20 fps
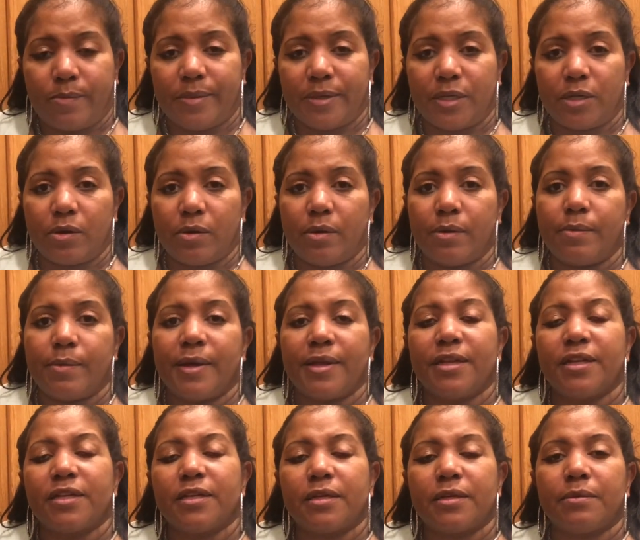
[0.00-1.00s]
So anyway,
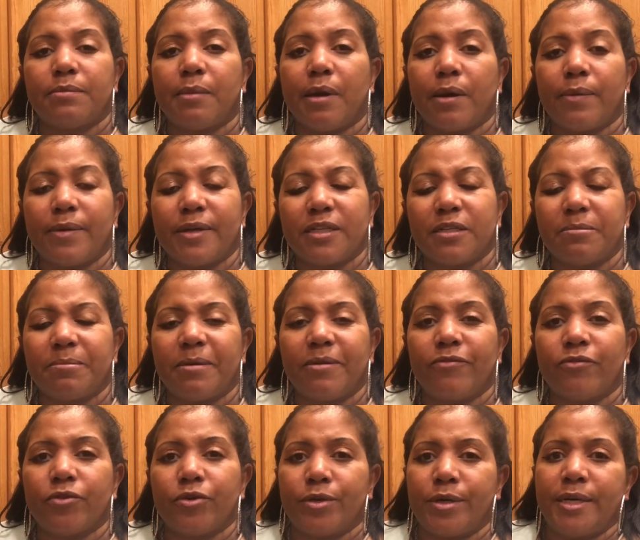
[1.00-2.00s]
this is my recipe
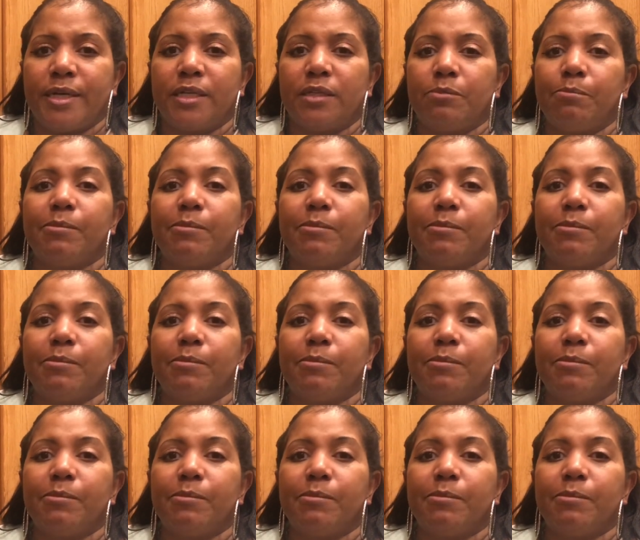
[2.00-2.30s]
for greens.